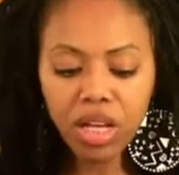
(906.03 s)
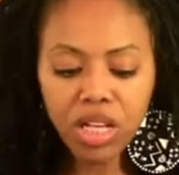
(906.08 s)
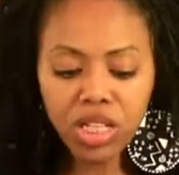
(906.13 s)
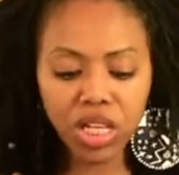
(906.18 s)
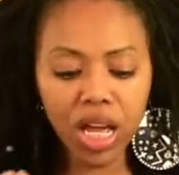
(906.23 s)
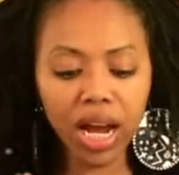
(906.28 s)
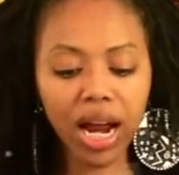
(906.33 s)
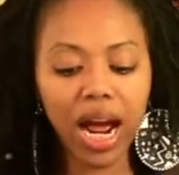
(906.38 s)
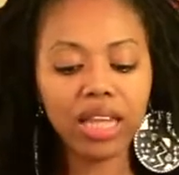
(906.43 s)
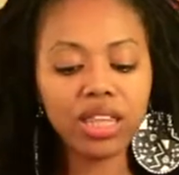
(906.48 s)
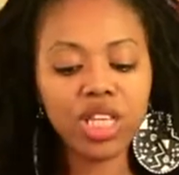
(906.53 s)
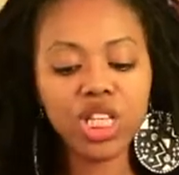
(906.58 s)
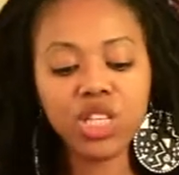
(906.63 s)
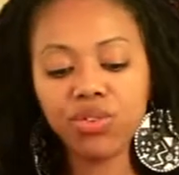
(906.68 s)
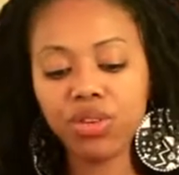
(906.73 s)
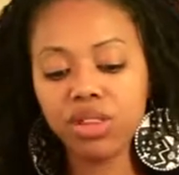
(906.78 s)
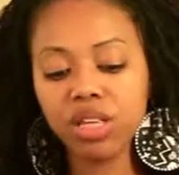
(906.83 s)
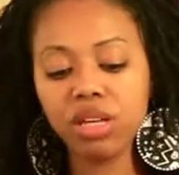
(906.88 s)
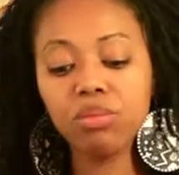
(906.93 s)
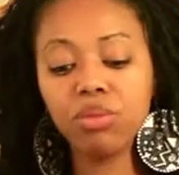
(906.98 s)
So I got this
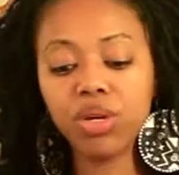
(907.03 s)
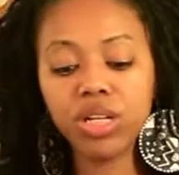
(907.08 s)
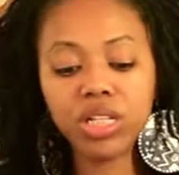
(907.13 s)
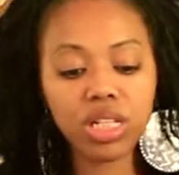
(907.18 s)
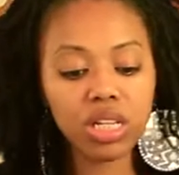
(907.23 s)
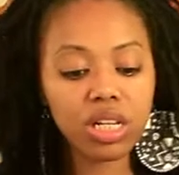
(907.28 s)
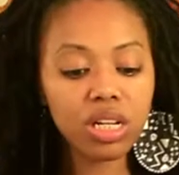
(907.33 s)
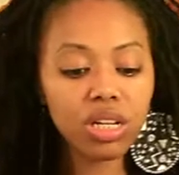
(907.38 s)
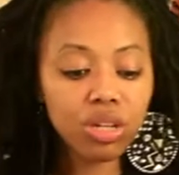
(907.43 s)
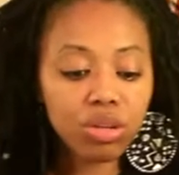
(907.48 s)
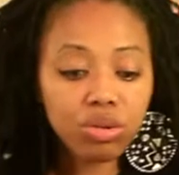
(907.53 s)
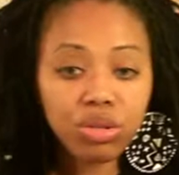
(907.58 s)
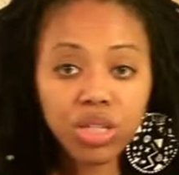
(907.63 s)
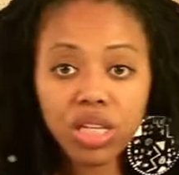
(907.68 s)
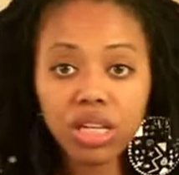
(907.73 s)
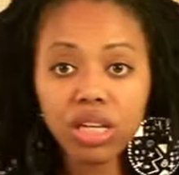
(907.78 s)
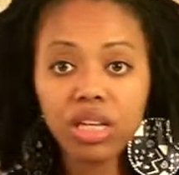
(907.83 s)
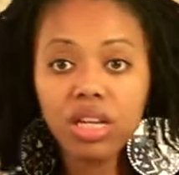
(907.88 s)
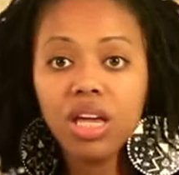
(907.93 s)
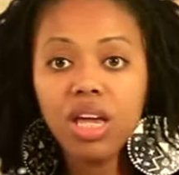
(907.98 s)
for them. We did use
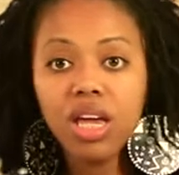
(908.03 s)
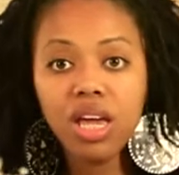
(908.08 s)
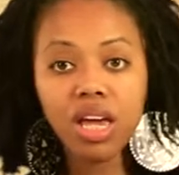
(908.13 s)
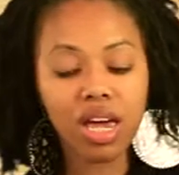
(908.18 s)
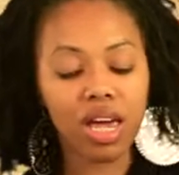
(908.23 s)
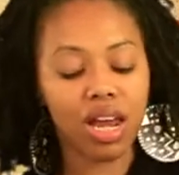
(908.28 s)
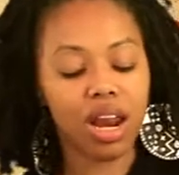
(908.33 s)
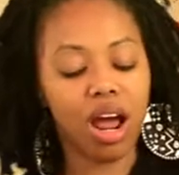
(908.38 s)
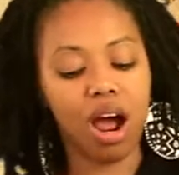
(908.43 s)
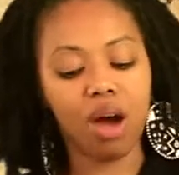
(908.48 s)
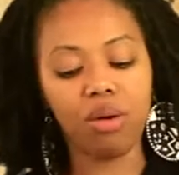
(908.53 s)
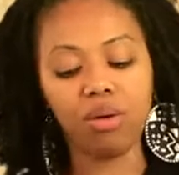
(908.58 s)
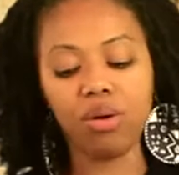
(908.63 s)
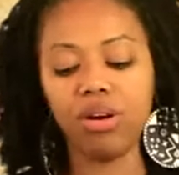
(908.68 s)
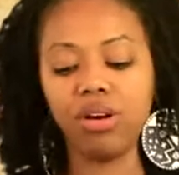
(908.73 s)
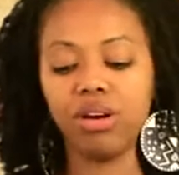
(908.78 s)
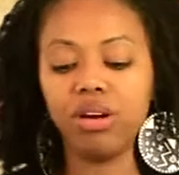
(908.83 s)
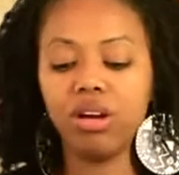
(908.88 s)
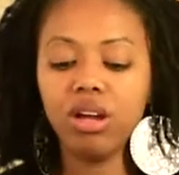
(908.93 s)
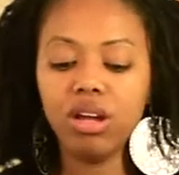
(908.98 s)
it in
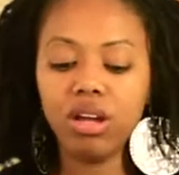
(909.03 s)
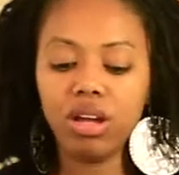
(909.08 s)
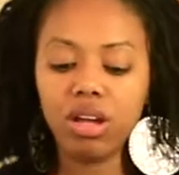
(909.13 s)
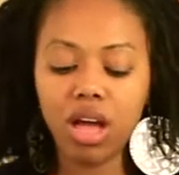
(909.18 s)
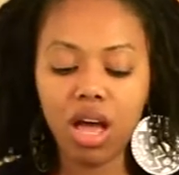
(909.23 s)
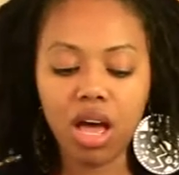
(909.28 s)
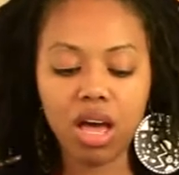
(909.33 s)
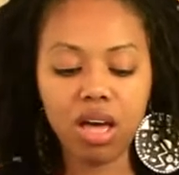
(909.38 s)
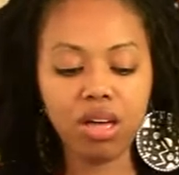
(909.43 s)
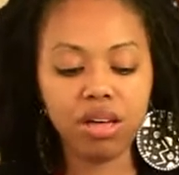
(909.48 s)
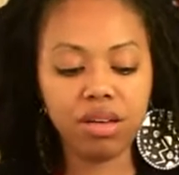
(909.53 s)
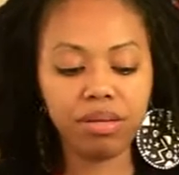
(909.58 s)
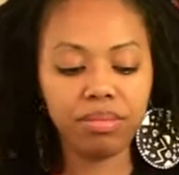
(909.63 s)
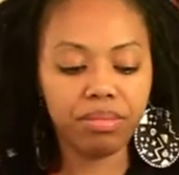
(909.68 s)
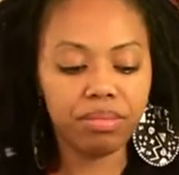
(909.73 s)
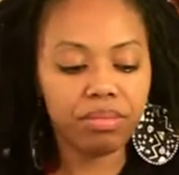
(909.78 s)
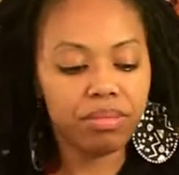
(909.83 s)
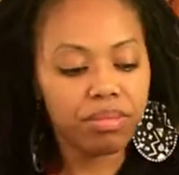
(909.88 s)
our um,